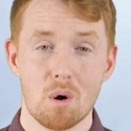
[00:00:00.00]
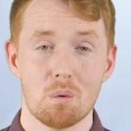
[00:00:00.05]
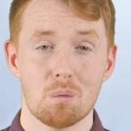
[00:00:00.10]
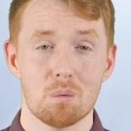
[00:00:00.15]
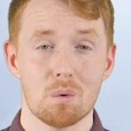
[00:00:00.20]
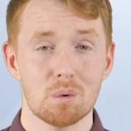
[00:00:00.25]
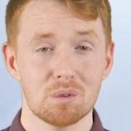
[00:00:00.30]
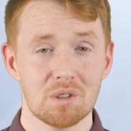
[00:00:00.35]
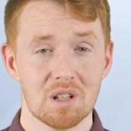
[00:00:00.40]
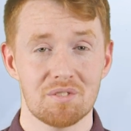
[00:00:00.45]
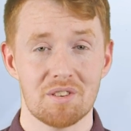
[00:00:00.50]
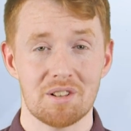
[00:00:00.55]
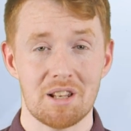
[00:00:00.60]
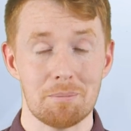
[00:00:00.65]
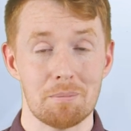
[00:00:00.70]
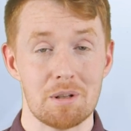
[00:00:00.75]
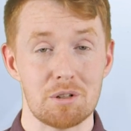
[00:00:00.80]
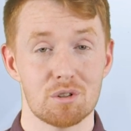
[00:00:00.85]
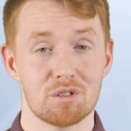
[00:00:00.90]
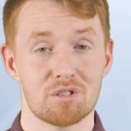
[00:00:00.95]
won't have any
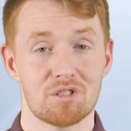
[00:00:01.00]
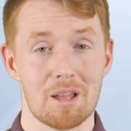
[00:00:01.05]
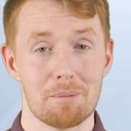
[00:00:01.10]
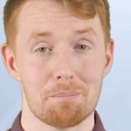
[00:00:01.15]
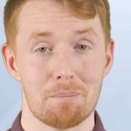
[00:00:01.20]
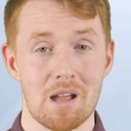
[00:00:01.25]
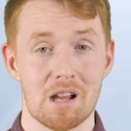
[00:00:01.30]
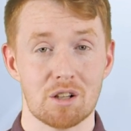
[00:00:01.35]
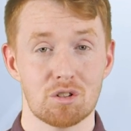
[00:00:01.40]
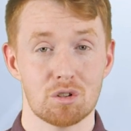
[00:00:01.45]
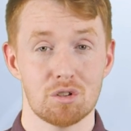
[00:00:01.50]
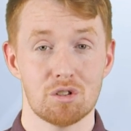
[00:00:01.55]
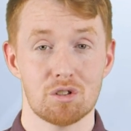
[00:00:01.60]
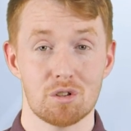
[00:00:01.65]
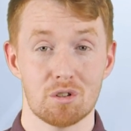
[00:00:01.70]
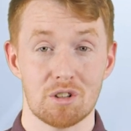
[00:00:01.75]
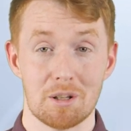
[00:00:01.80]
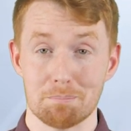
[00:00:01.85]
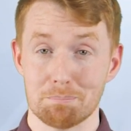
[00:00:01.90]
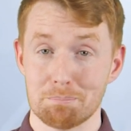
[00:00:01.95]
major setbacks
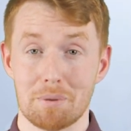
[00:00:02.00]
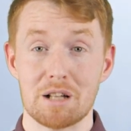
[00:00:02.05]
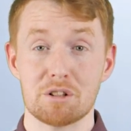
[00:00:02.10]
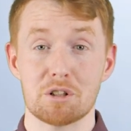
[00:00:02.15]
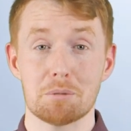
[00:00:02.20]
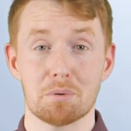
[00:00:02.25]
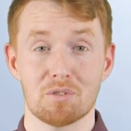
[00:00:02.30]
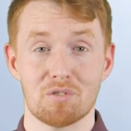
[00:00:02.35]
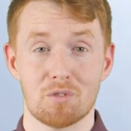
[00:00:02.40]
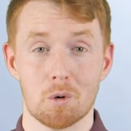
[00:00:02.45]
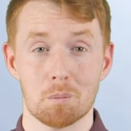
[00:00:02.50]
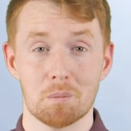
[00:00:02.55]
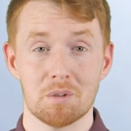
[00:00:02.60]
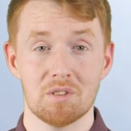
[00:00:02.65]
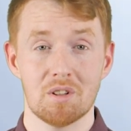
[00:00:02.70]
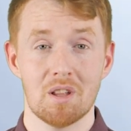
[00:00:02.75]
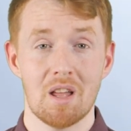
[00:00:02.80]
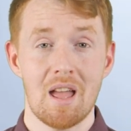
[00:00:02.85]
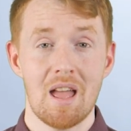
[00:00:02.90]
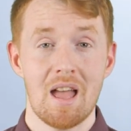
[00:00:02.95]
concerning battery performance,